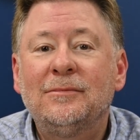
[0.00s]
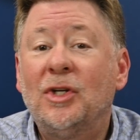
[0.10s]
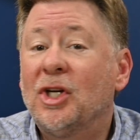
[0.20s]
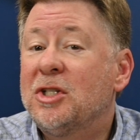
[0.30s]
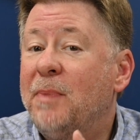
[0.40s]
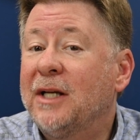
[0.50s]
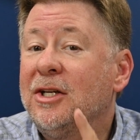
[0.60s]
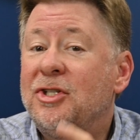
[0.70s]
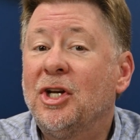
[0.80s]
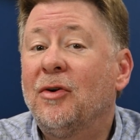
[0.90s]
You expect
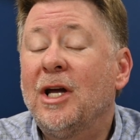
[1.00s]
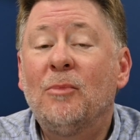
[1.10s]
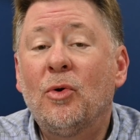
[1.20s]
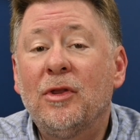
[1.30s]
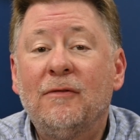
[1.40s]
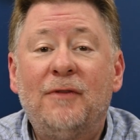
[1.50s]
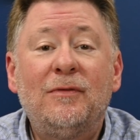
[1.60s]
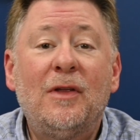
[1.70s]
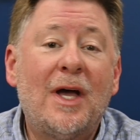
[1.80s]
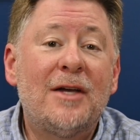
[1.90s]
to generate more than
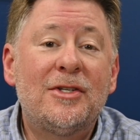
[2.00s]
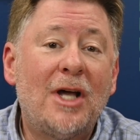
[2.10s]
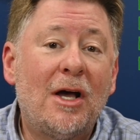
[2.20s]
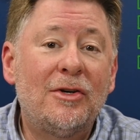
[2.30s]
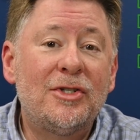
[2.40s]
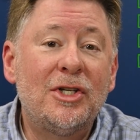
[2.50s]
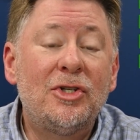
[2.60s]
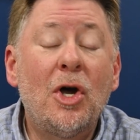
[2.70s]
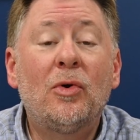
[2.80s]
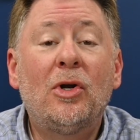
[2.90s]
$50,000 in
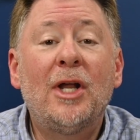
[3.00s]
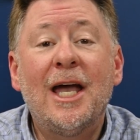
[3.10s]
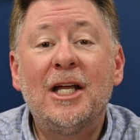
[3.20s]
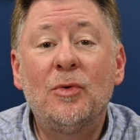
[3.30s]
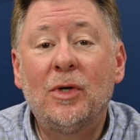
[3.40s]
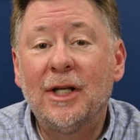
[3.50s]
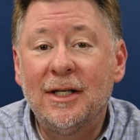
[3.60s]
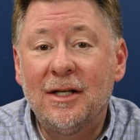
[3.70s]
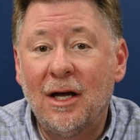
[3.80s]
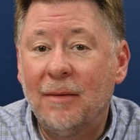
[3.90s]
total annual
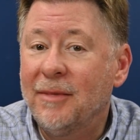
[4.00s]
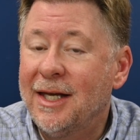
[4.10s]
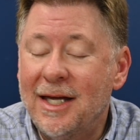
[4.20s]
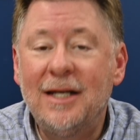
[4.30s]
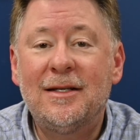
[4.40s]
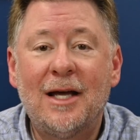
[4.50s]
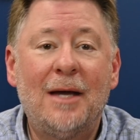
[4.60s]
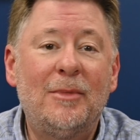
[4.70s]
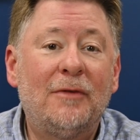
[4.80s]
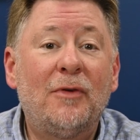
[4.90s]
income
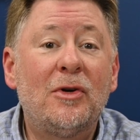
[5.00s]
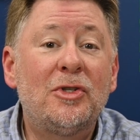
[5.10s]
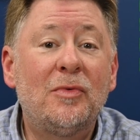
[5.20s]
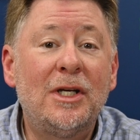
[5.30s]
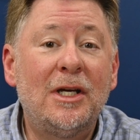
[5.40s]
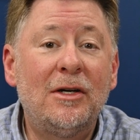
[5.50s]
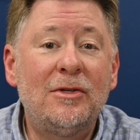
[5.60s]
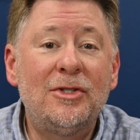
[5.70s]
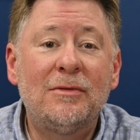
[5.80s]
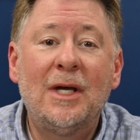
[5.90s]
anytime in the first 3
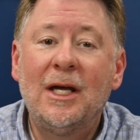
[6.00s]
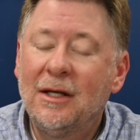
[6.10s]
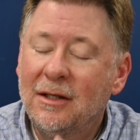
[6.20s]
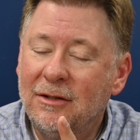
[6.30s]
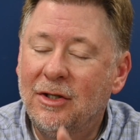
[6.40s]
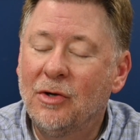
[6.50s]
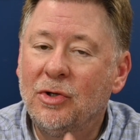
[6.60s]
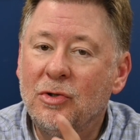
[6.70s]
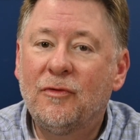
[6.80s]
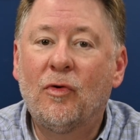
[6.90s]
years? Don't
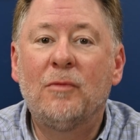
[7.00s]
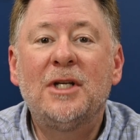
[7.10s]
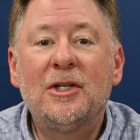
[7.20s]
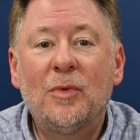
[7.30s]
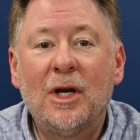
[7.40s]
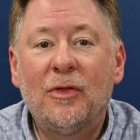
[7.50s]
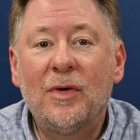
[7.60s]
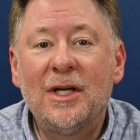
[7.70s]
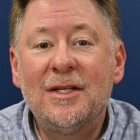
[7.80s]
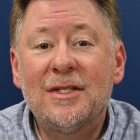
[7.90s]
use Form
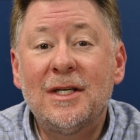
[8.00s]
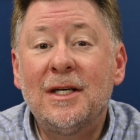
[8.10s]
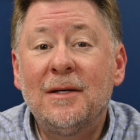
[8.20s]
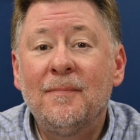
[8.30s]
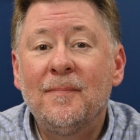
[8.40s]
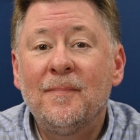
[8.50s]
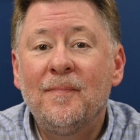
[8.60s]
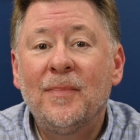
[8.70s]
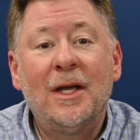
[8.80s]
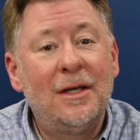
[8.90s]
1023-EZ.
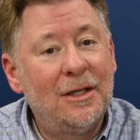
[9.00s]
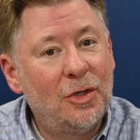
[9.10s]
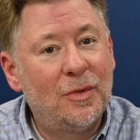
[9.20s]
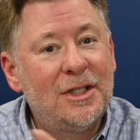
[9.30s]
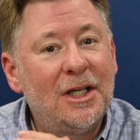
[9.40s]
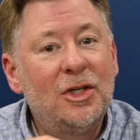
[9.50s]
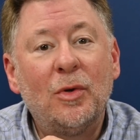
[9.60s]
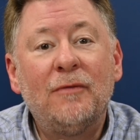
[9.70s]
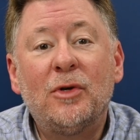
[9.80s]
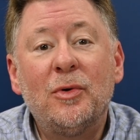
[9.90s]
You intend to
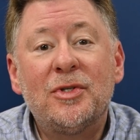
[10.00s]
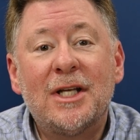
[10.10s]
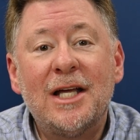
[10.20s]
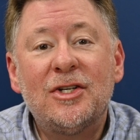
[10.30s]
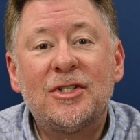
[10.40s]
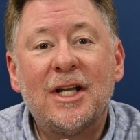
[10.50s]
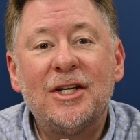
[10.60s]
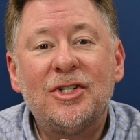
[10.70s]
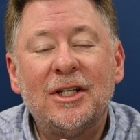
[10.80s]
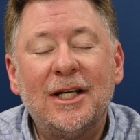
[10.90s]
influence
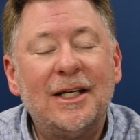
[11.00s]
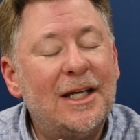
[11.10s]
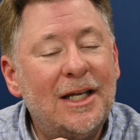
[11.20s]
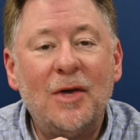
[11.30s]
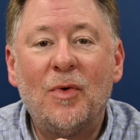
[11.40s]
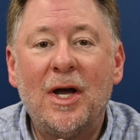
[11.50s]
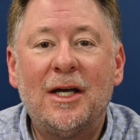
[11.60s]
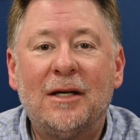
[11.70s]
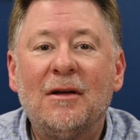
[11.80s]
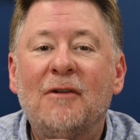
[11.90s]
legislation in any
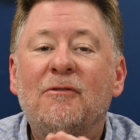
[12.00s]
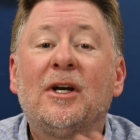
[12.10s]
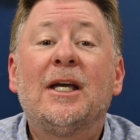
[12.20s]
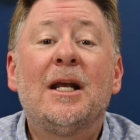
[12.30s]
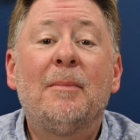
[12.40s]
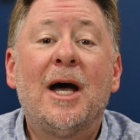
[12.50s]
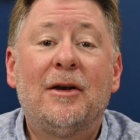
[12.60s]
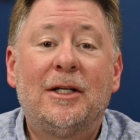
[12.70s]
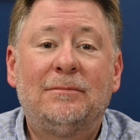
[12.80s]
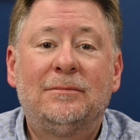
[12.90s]
way? Forget about it.